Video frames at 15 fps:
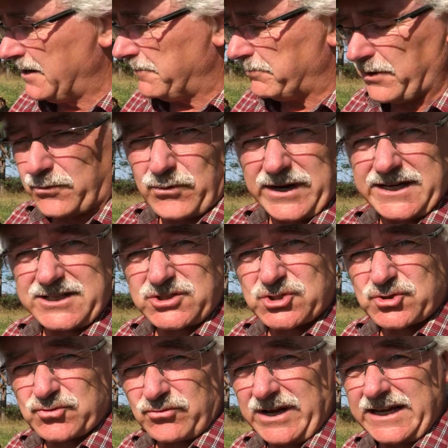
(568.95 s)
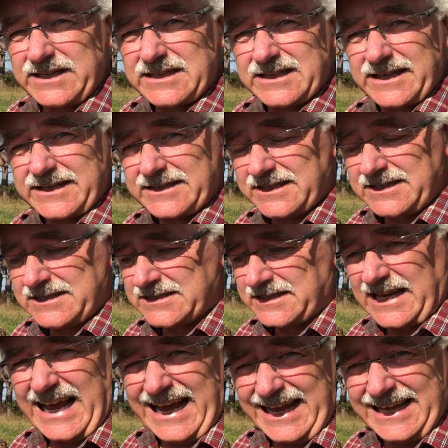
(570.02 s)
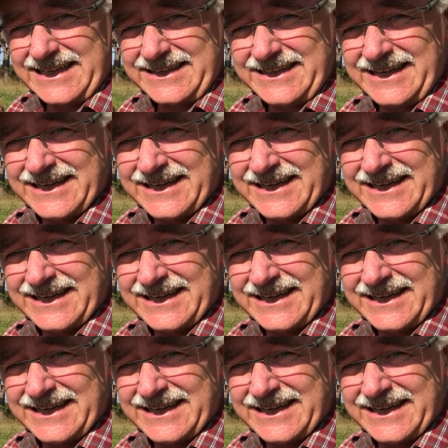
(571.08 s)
But when it's shredded like this, and